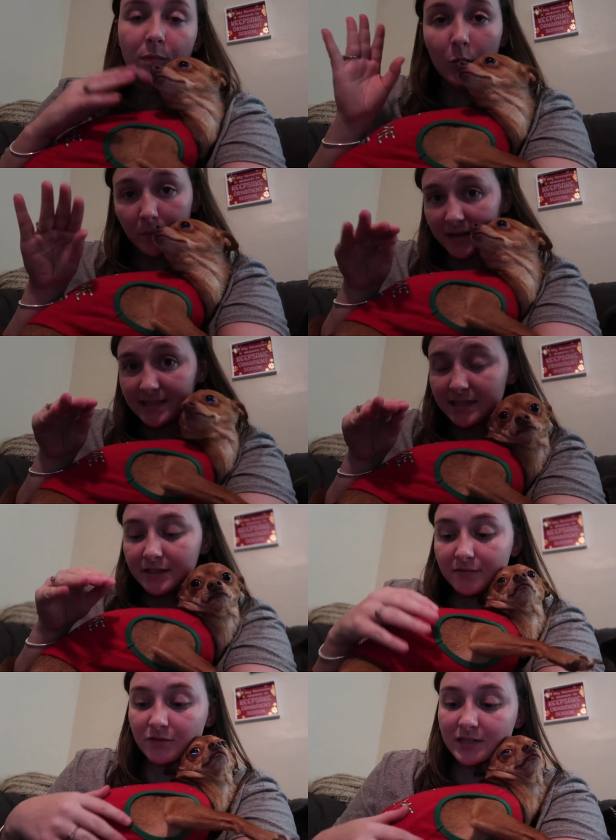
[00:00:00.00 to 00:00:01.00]
we're basically
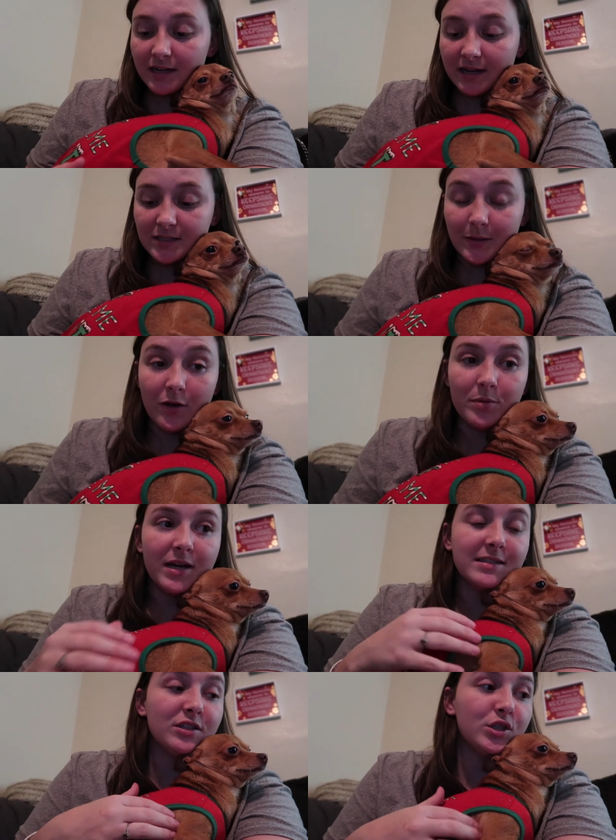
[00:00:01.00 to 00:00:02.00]
done for tonight so i hope you
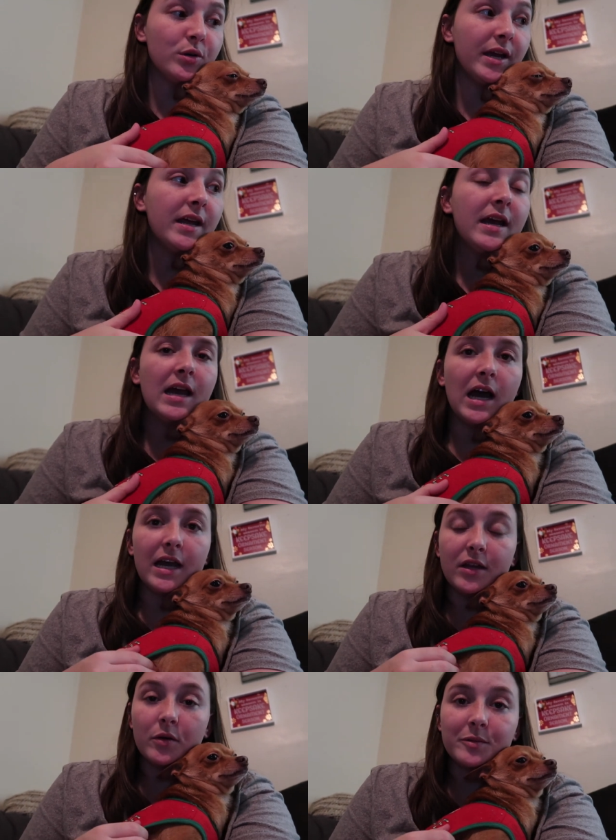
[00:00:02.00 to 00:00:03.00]
guys enjoyed i
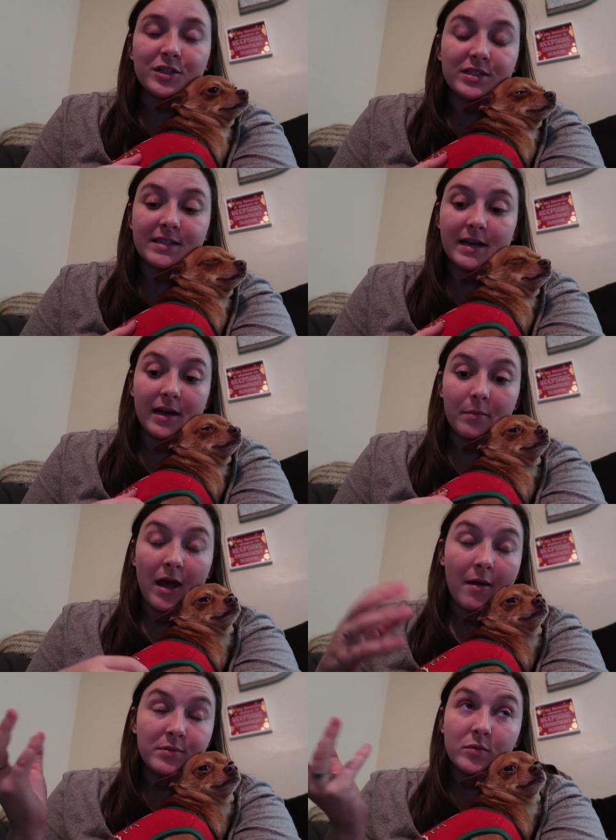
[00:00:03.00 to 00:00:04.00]
know it was just a time
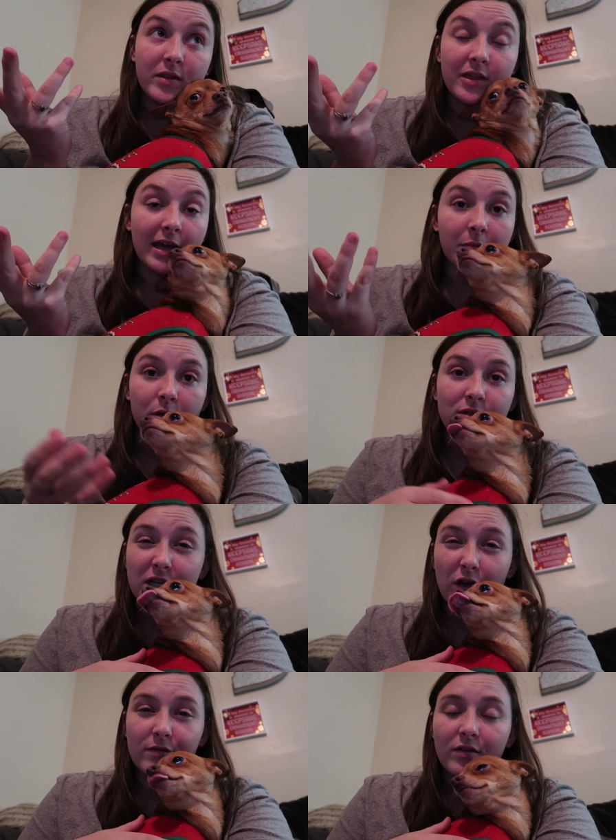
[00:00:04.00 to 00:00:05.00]
lapse with like
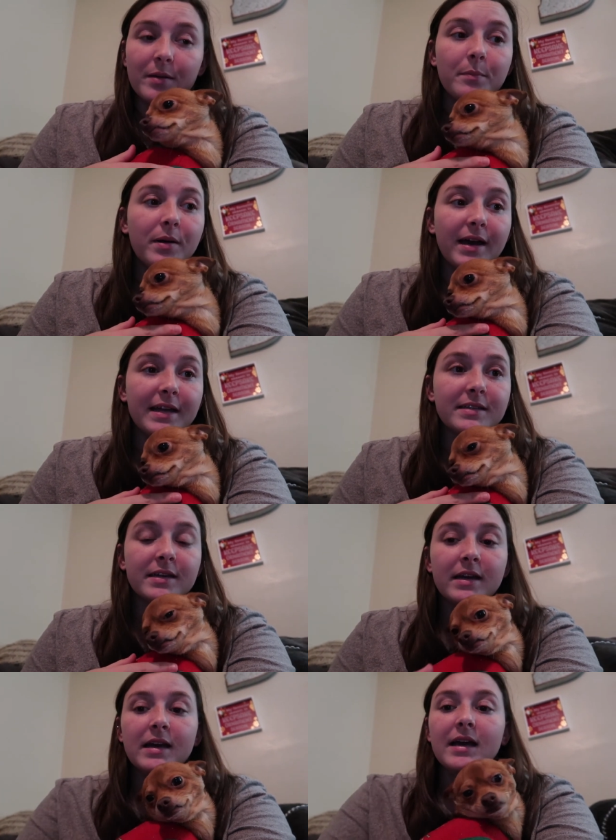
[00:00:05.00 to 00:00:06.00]
music over it but
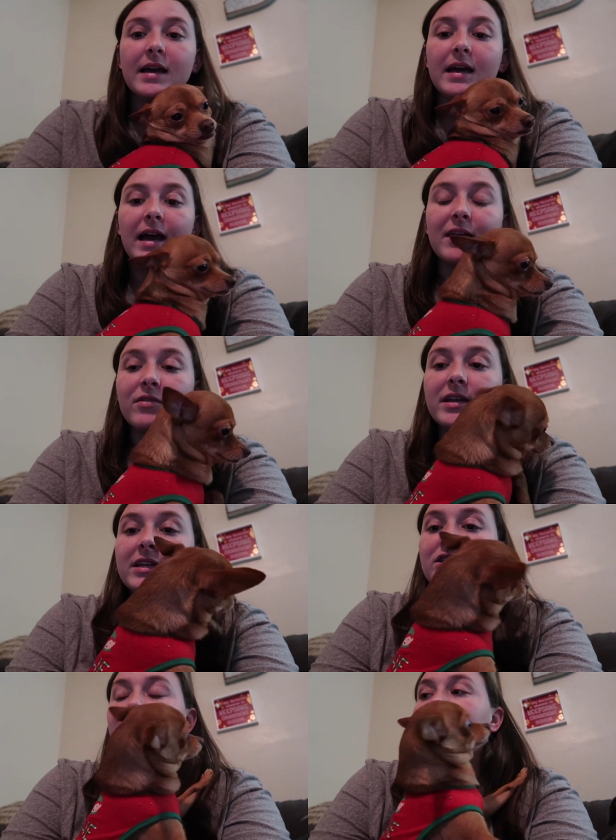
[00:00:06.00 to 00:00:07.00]
i really
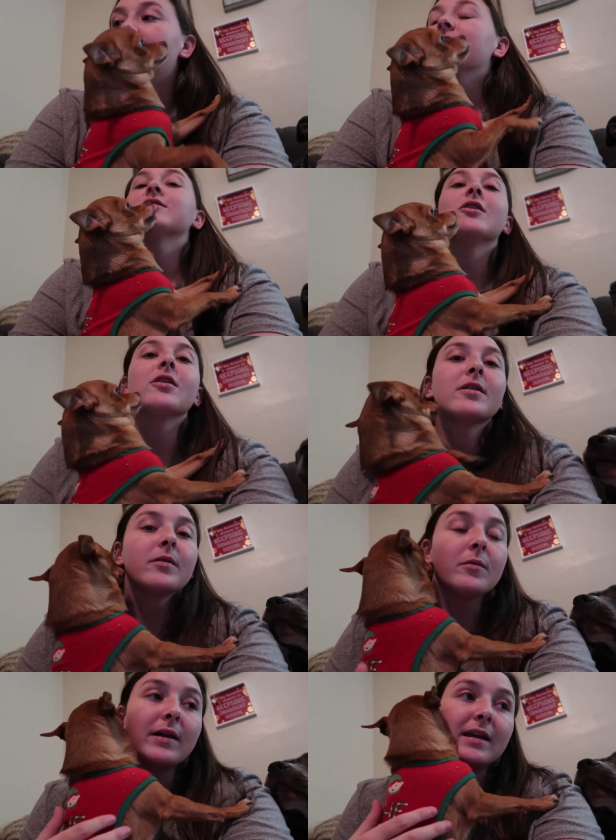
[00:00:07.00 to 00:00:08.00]
just can't talk
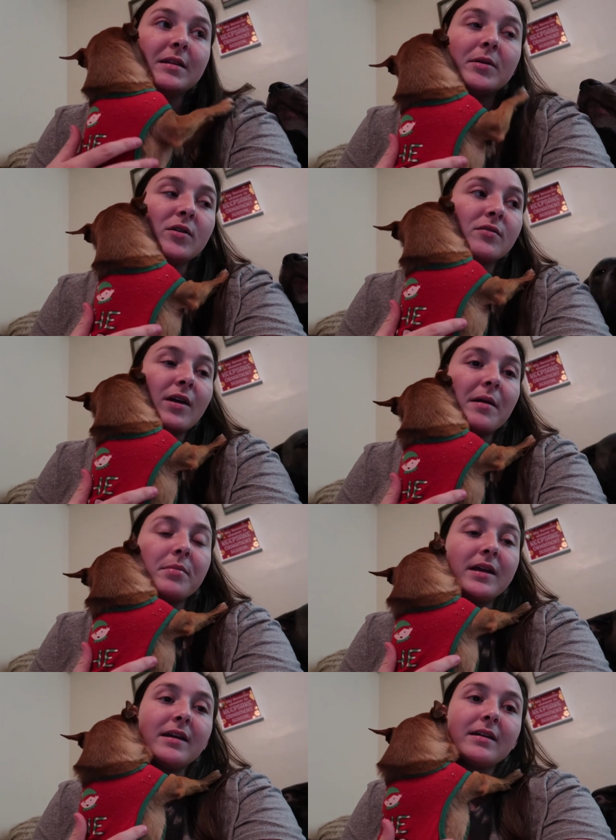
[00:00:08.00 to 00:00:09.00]
in the middle of
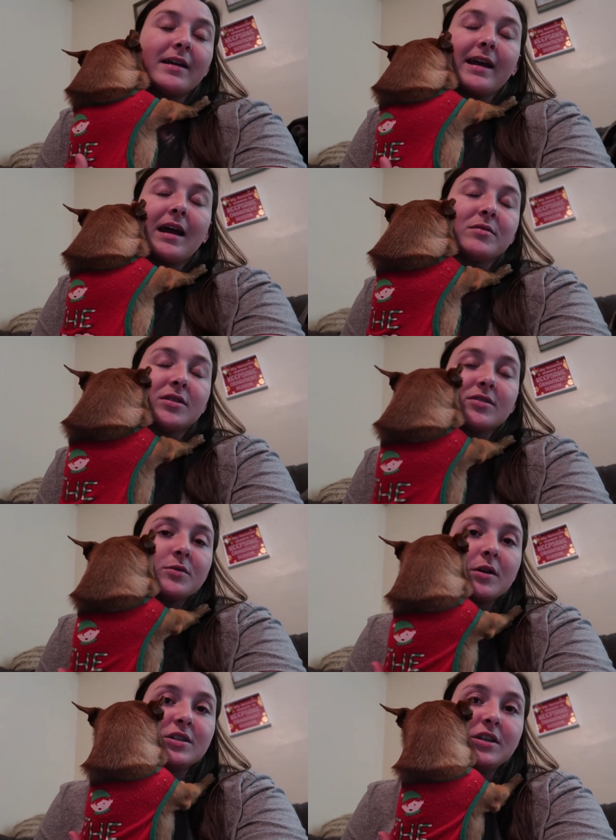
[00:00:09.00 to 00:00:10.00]
wrapping like i was also
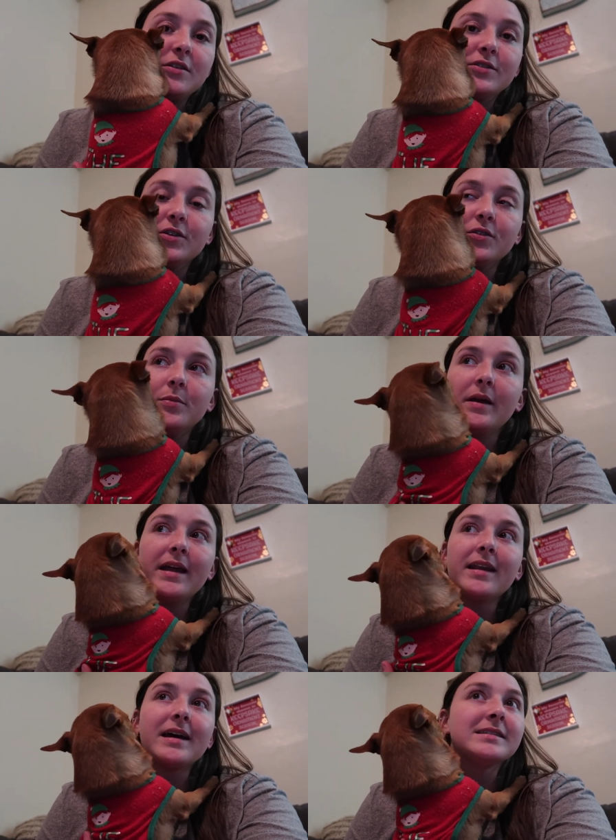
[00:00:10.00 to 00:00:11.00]
watching youtube
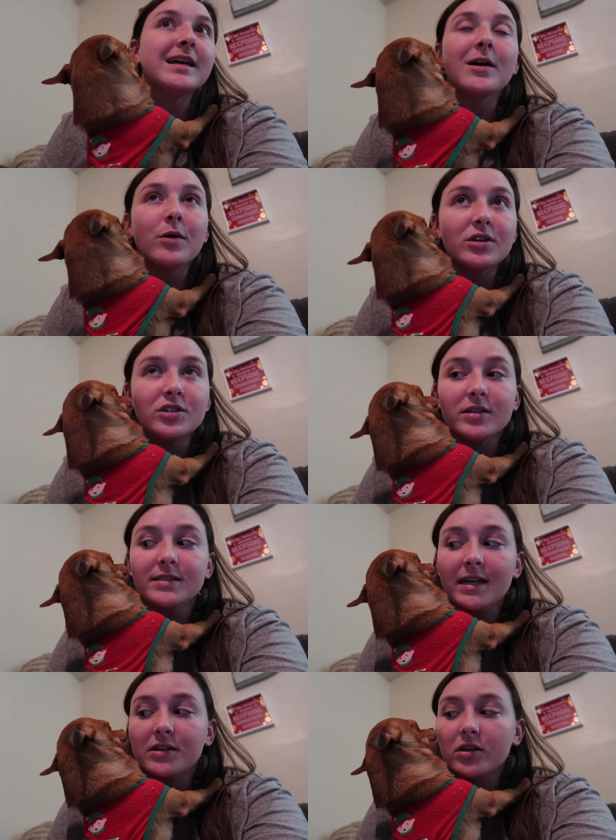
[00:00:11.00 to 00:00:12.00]
and last night i watched
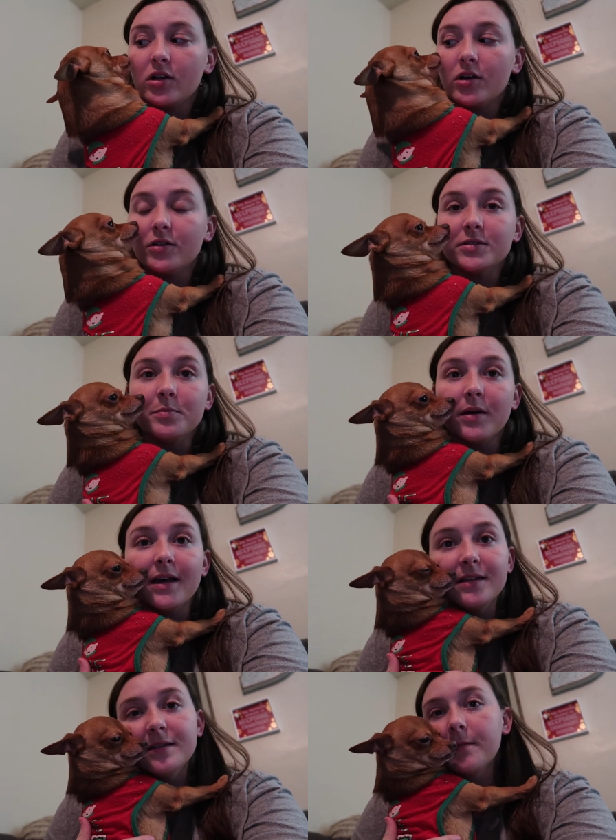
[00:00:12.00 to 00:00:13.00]
santa claus
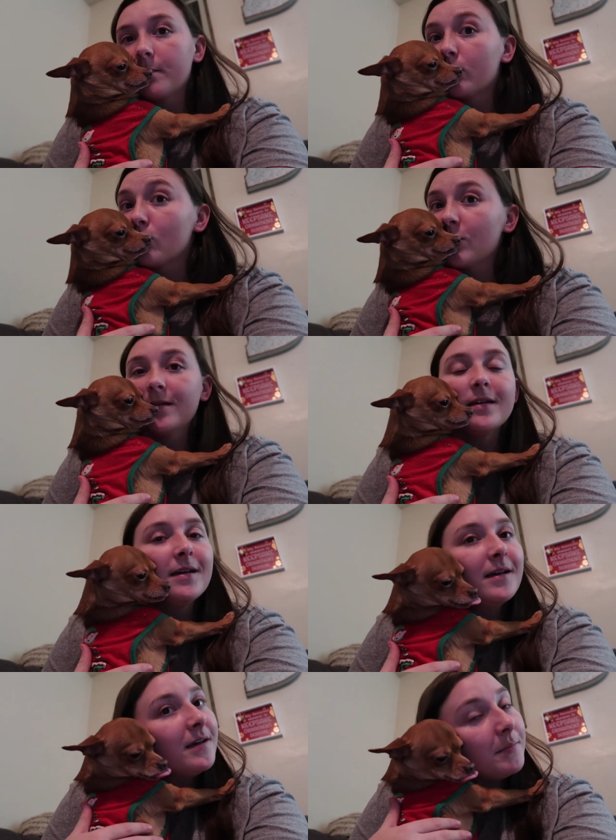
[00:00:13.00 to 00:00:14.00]
but
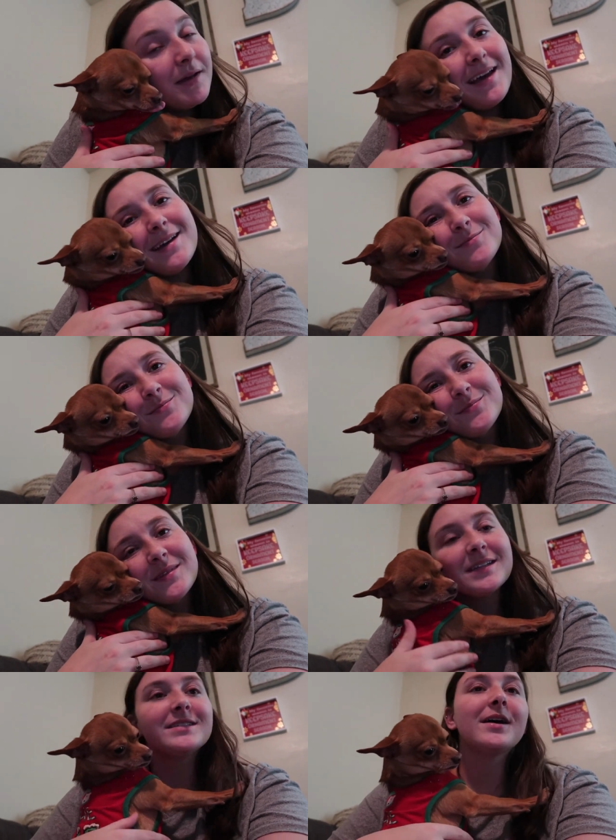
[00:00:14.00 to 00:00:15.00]
but yeah
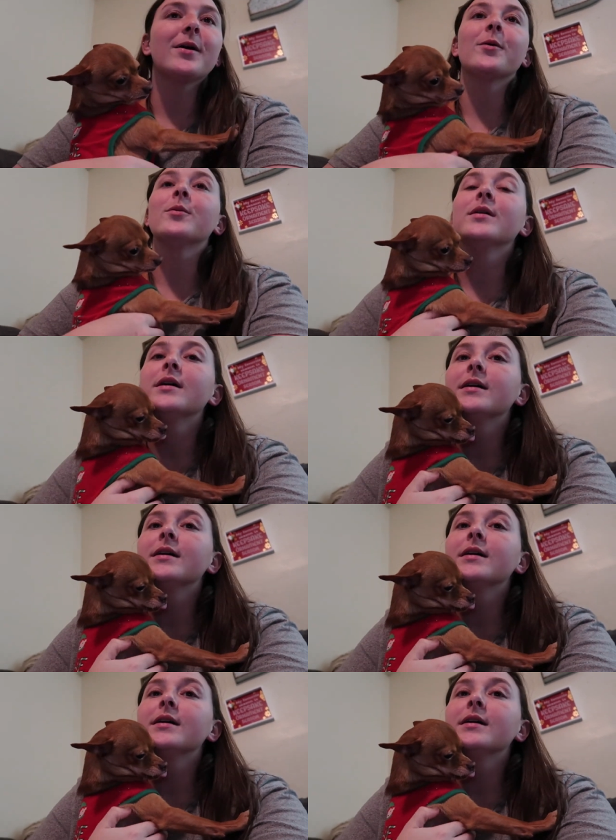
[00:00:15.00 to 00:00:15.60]
so